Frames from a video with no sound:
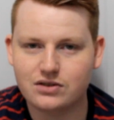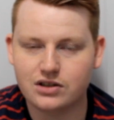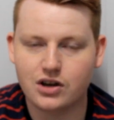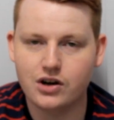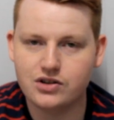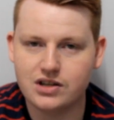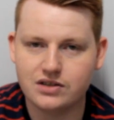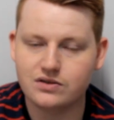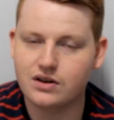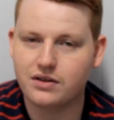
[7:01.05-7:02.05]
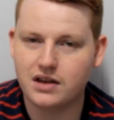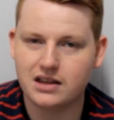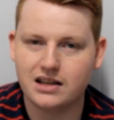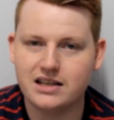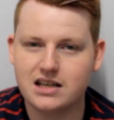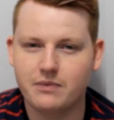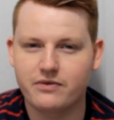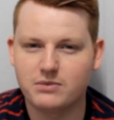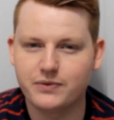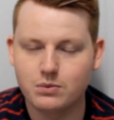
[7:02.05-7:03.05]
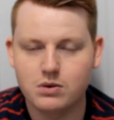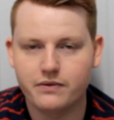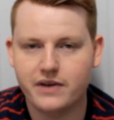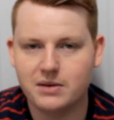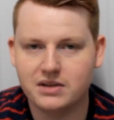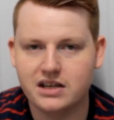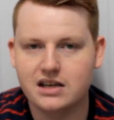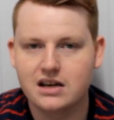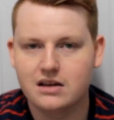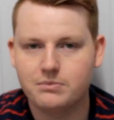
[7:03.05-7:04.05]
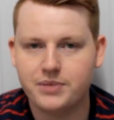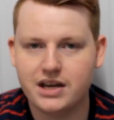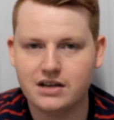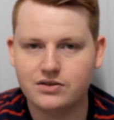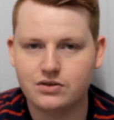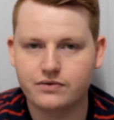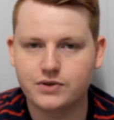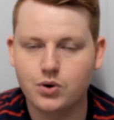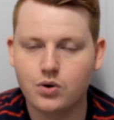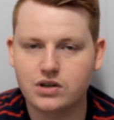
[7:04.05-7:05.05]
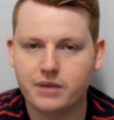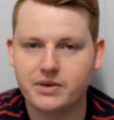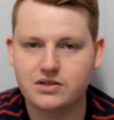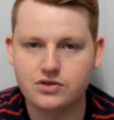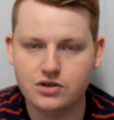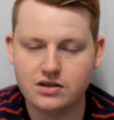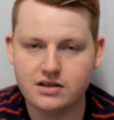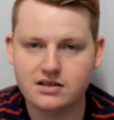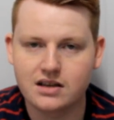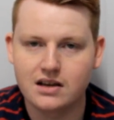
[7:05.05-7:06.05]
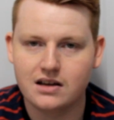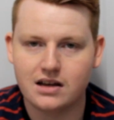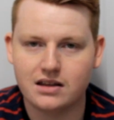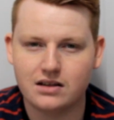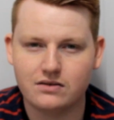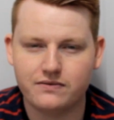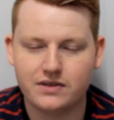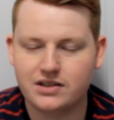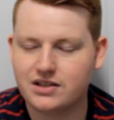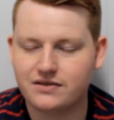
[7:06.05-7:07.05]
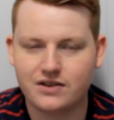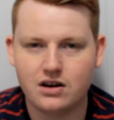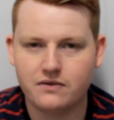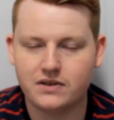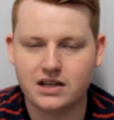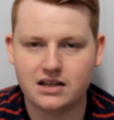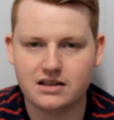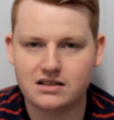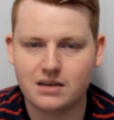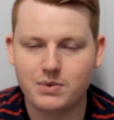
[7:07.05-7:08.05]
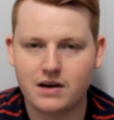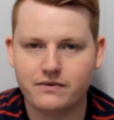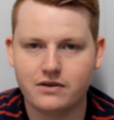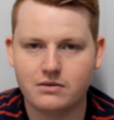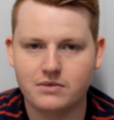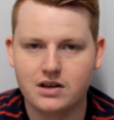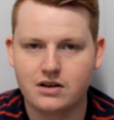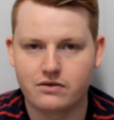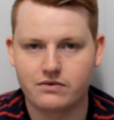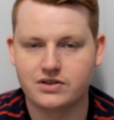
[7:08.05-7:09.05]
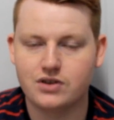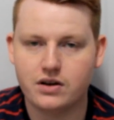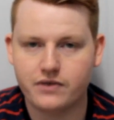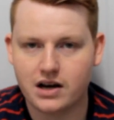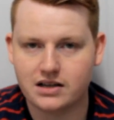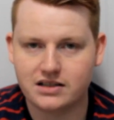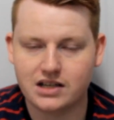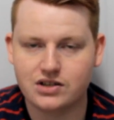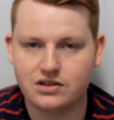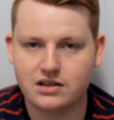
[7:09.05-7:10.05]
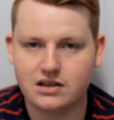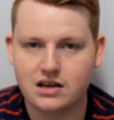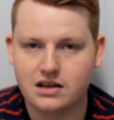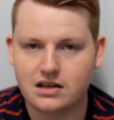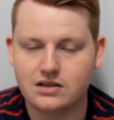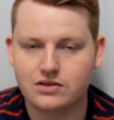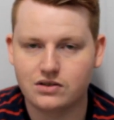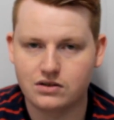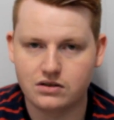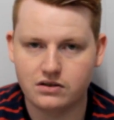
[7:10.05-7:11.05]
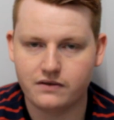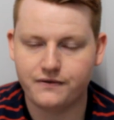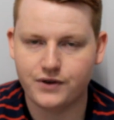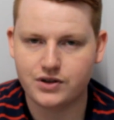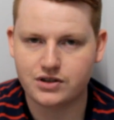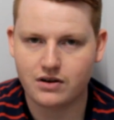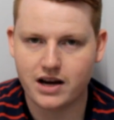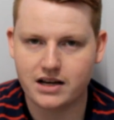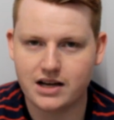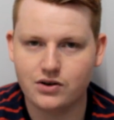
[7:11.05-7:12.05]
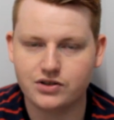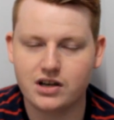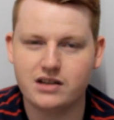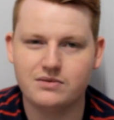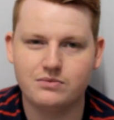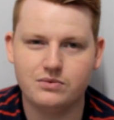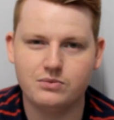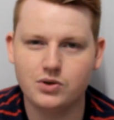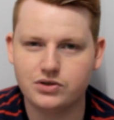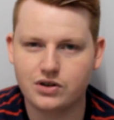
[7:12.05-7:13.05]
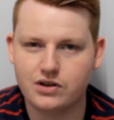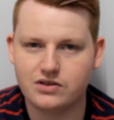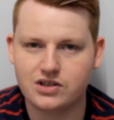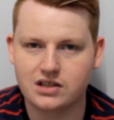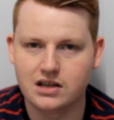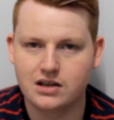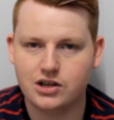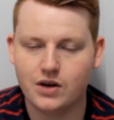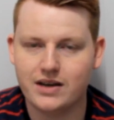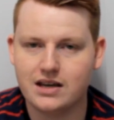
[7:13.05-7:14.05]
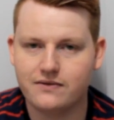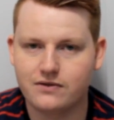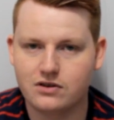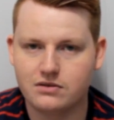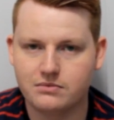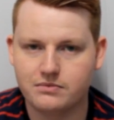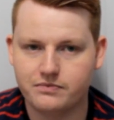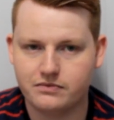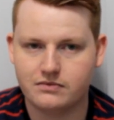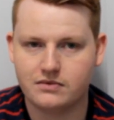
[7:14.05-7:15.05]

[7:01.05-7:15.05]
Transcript: sort of coaching sort of thing, at least come from a football family, being sort of talked up as juniors, and then just Kyle Flanagan to step up from reserve grade essentially into first grade, and also it's more so just going from